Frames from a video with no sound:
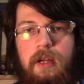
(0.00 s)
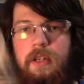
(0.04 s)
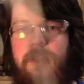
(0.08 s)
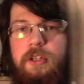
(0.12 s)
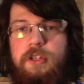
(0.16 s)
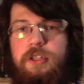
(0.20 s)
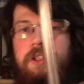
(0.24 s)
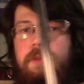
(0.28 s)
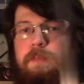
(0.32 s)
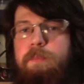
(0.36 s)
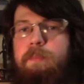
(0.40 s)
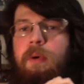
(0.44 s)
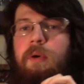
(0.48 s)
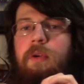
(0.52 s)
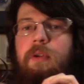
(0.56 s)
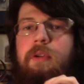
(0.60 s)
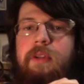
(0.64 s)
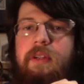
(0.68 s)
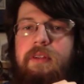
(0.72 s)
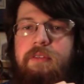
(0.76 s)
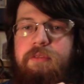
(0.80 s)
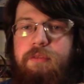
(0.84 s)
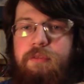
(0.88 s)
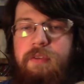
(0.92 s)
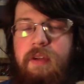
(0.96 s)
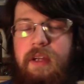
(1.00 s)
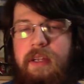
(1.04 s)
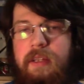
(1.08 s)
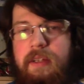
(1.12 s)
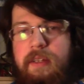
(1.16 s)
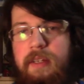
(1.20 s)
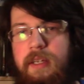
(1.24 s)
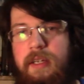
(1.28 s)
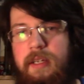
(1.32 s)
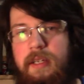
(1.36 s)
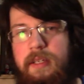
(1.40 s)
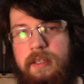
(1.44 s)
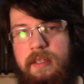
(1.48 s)
just pull and feint
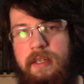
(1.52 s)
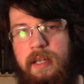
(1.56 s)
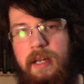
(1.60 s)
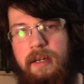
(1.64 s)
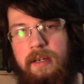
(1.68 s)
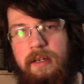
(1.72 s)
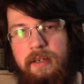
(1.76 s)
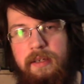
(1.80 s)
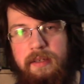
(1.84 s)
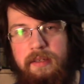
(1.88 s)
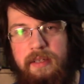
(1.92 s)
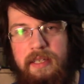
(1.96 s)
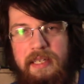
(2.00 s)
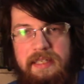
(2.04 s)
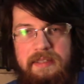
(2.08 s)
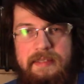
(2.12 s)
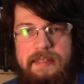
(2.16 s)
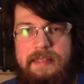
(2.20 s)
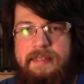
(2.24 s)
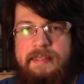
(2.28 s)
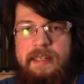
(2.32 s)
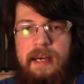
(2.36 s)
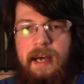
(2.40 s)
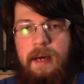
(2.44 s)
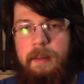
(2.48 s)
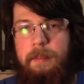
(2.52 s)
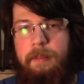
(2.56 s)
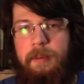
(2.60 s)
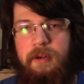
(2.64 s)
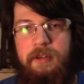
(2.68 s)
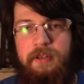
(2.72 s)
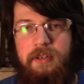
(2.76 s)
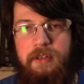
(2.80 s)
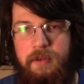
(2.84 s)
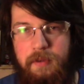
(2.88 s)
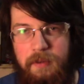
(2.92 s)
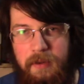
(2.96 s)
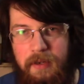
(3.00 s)
and get an easy tap
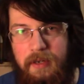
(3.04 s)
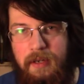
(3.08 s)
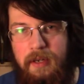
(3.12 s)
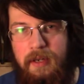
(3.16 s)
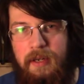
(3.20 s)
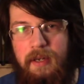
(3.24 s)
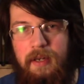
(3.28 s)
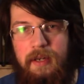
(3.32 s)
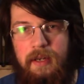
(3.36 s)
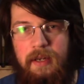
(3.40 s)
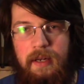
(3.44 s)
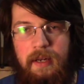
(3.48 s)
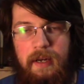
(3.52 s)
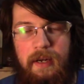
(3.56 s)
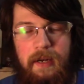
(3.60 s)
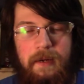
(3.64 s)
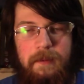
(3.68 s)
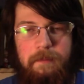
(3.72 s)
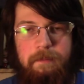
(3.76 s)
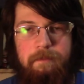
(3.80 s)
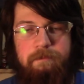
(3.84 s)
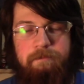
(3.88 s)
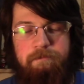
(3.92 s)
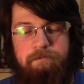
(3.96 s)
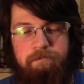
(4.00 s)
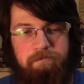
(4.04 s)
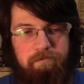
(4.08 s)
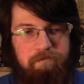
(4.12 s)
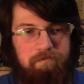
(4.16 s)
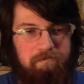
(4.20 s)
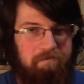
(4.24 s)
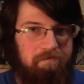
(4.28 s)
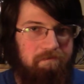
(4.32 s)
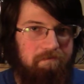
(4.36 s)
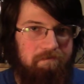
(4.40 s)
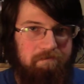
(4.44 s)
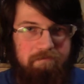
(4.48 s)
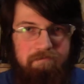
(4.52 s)
on you.
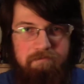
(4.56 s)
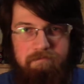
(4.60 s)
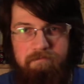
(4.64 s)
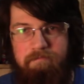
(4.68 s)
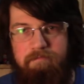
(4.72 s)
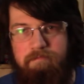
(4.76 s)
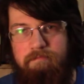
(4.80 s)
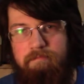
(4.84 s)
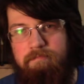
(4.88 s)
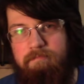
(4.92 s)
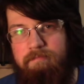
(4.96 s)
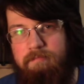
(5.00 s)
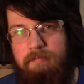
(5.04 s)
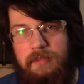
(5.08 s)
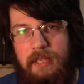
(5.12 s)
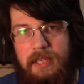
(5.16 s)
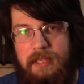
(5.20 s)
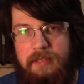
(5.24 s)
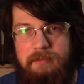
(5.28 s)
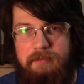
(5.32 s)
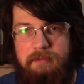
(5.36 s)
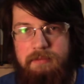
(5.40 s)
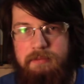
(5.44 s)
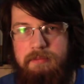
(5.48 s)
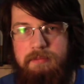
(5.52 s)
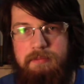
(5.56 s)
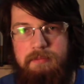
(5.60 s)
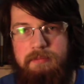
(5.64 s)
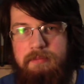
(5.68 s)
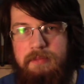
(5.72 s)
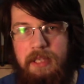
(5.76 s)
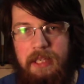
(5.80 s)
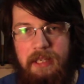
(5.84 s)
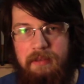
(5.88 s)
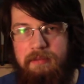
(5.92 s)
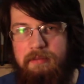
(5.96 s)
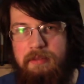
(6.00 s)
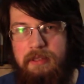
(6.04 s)
And
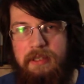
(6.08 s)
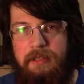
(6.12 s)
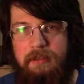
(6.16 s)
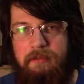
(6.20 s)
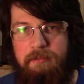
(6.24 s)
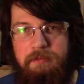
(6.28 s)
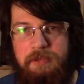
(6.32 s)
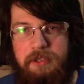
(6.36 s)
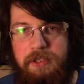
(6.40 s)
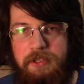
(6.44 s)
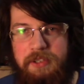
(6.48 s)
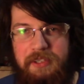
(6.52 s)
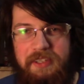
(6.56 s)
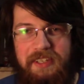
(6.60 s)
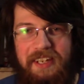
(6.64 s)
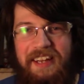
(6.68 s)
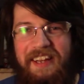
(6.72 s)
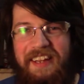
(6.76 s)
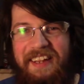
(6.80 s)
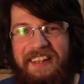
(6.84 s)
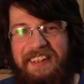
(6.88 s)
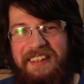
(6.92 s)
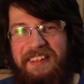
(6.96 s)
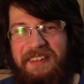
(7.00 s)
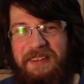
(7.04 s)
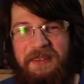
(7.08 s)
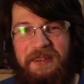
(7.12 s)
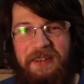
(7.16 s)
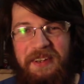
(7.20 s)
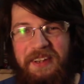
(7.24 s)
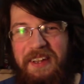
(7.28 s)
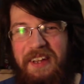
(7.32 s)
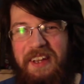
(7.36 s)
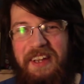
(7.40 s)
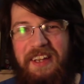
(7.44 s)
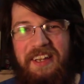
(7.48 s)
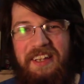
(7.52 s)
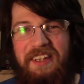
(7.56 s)
yeah, it just you
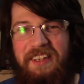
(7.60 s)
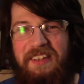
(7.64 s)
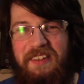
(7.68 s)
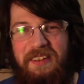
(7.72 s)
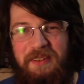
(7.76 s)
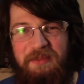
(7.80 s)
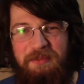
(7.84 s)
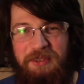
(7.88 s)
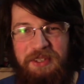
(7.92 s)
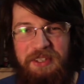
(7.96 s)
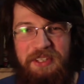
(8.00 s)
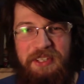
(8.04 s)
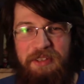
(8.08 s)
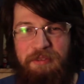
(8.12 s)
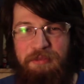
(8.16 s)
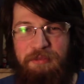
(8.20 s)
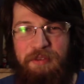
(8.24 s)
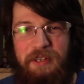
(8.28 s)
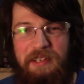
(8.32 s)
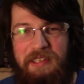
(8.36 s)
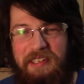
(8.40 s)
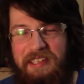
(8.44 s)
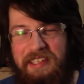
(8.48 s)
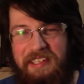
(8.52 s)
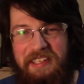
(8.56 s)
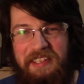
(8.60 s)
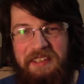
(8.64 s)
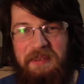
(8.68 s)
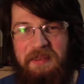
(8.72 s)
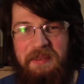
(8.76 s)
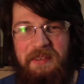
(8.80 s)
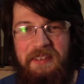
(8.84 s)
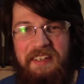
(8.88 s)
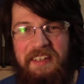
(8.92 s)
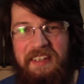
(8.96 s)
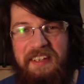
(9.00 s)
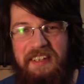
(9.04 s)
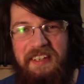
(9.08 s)
completely felt like you
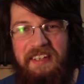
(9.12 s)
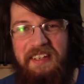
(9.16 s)
were